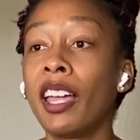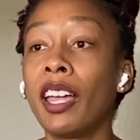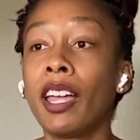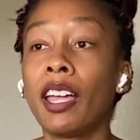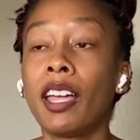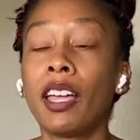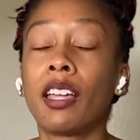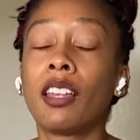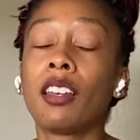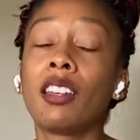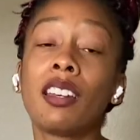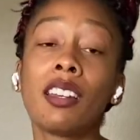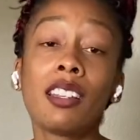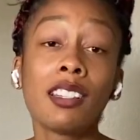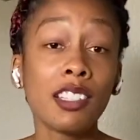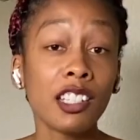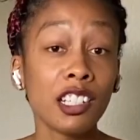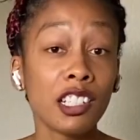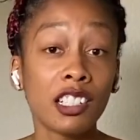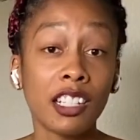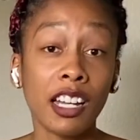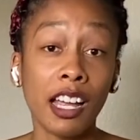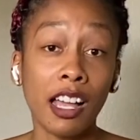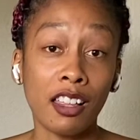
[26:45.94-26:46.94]
And it is a
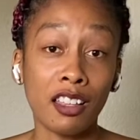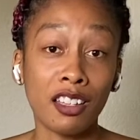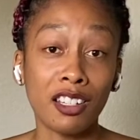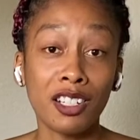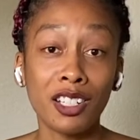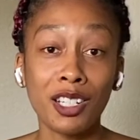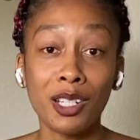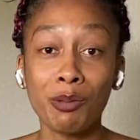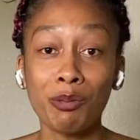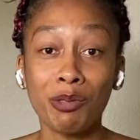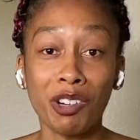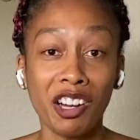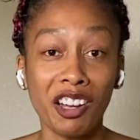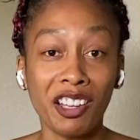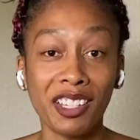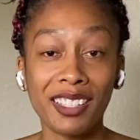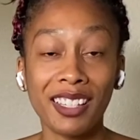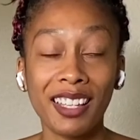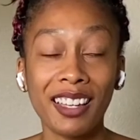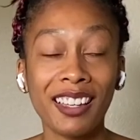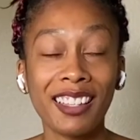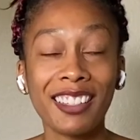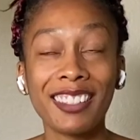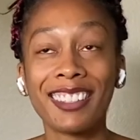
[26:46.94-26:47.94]
challenging
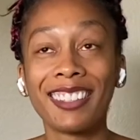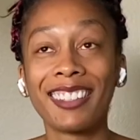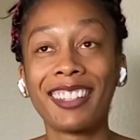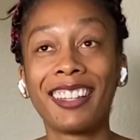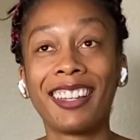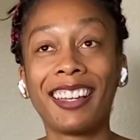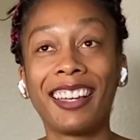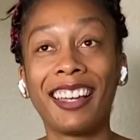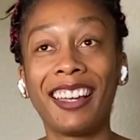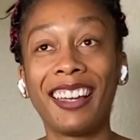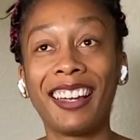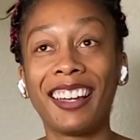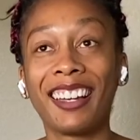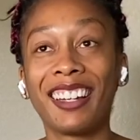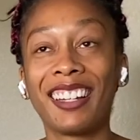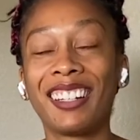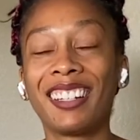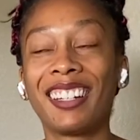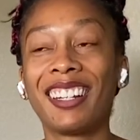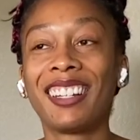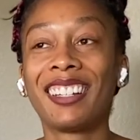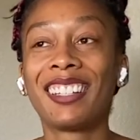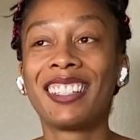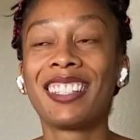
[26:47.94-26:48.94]
process. And
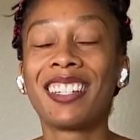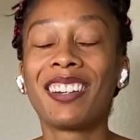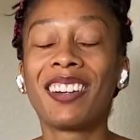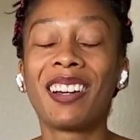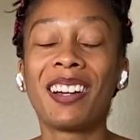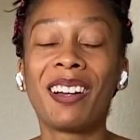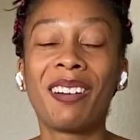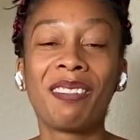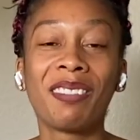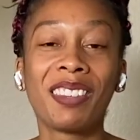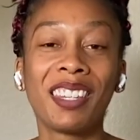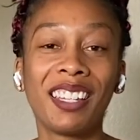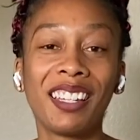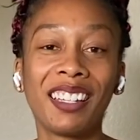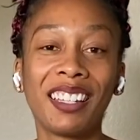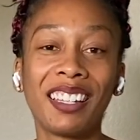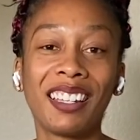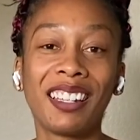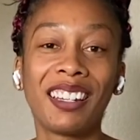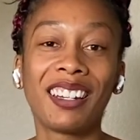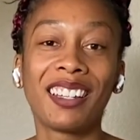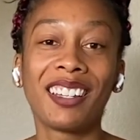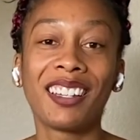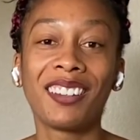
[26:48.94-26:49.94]
so I'm thinking
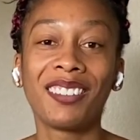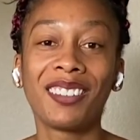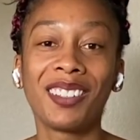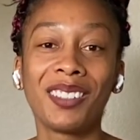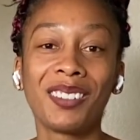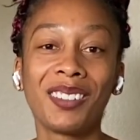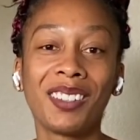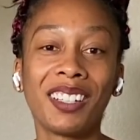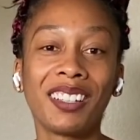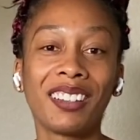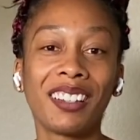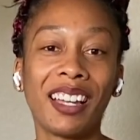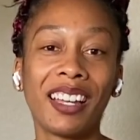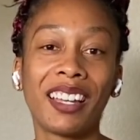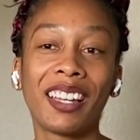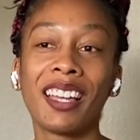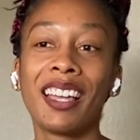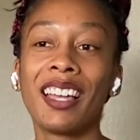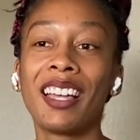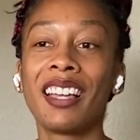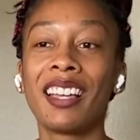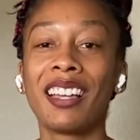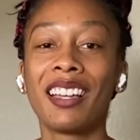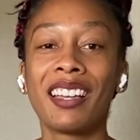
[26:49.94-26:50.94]
of doing like
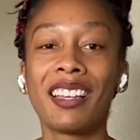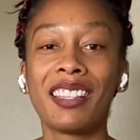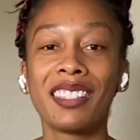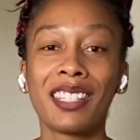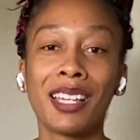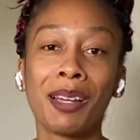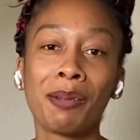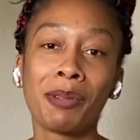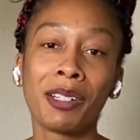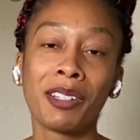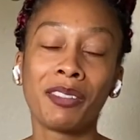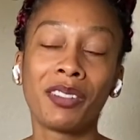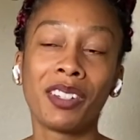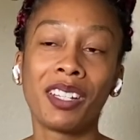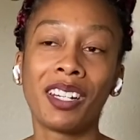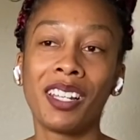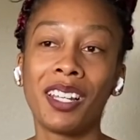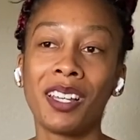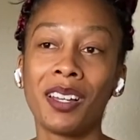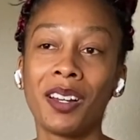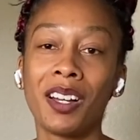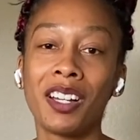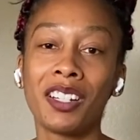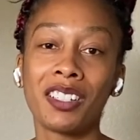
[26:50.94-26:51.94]
a separate video
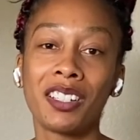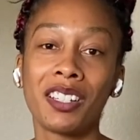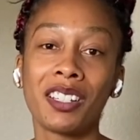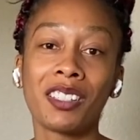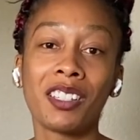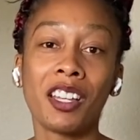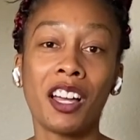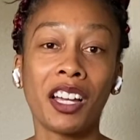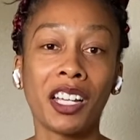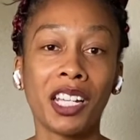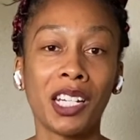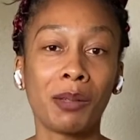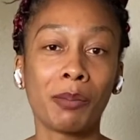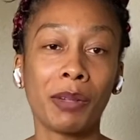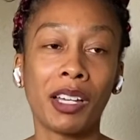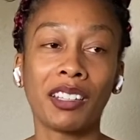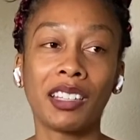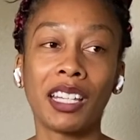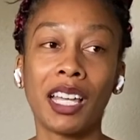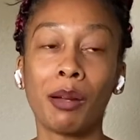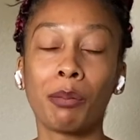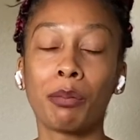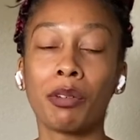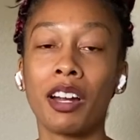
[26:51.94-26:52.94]
on just talking about
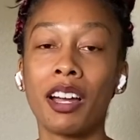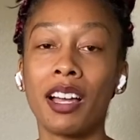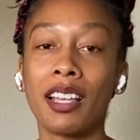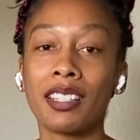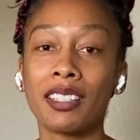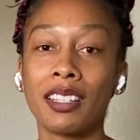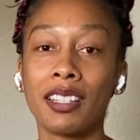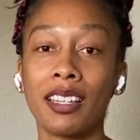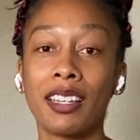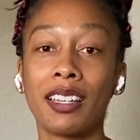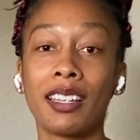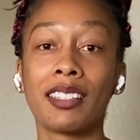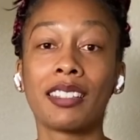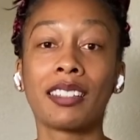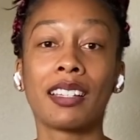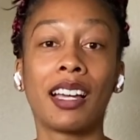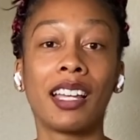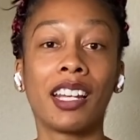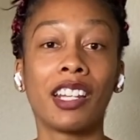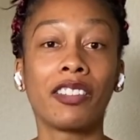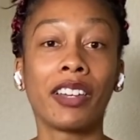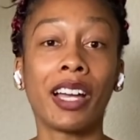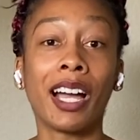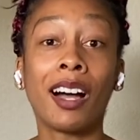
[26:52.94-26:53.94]
that process, kind of
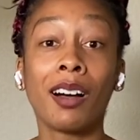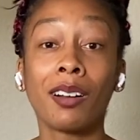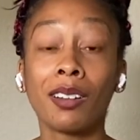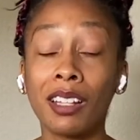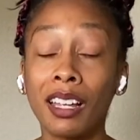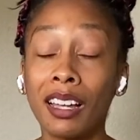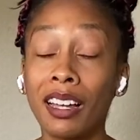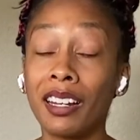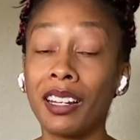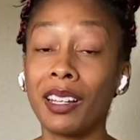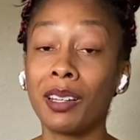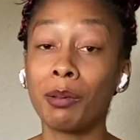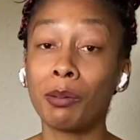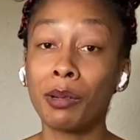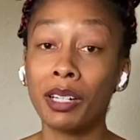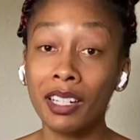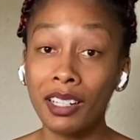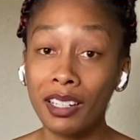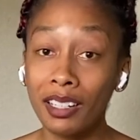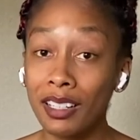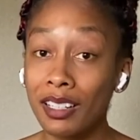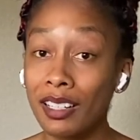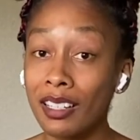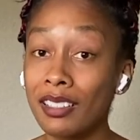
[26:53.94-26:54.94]
outlining what it
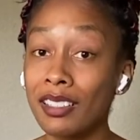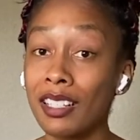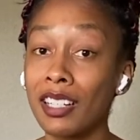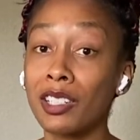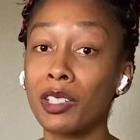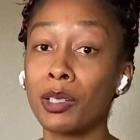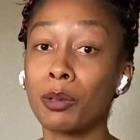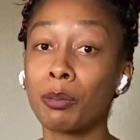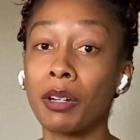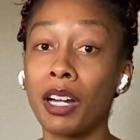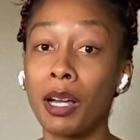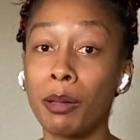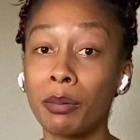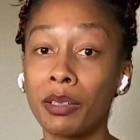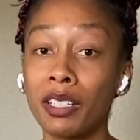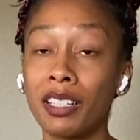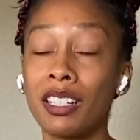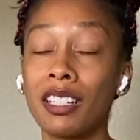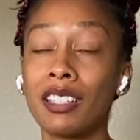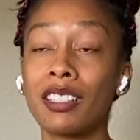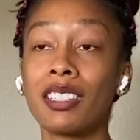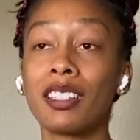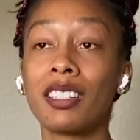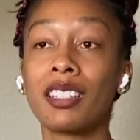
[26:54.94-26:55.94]
is that you'll probably need
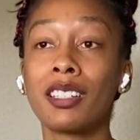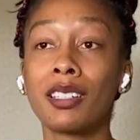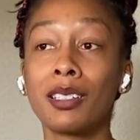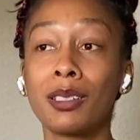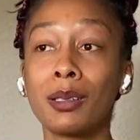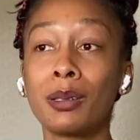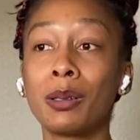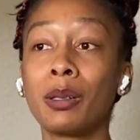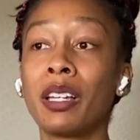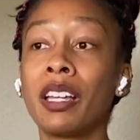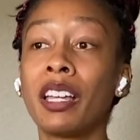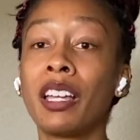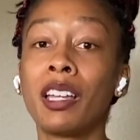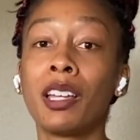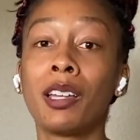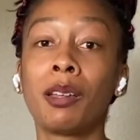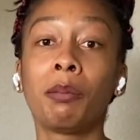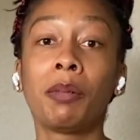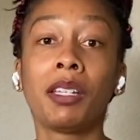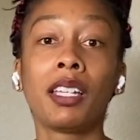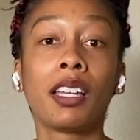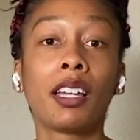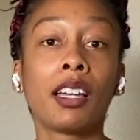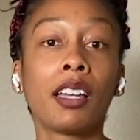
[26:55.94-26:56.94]
to do,
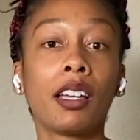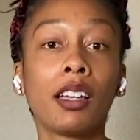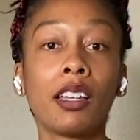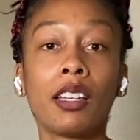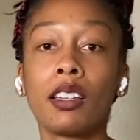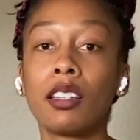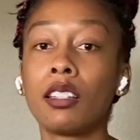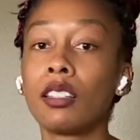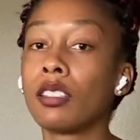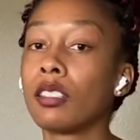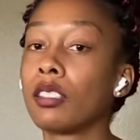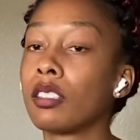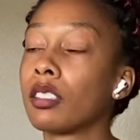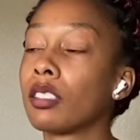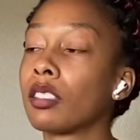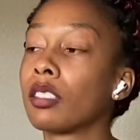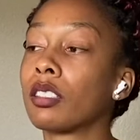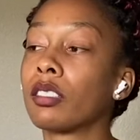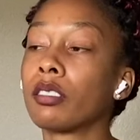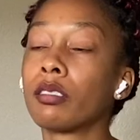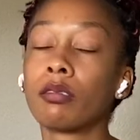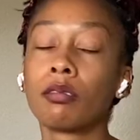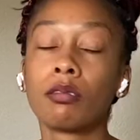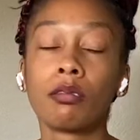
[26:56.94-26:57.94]
because
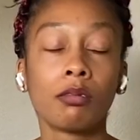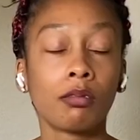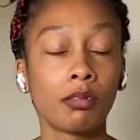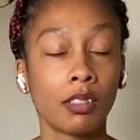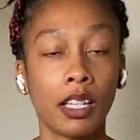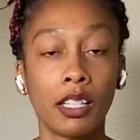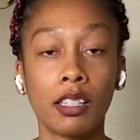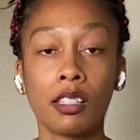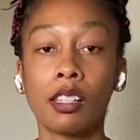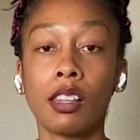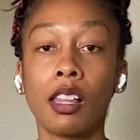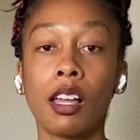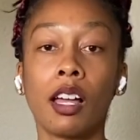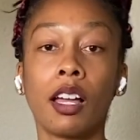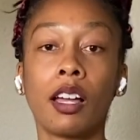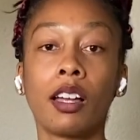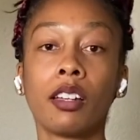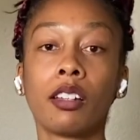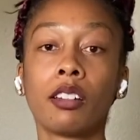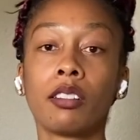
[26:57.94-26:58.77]
it's a lot.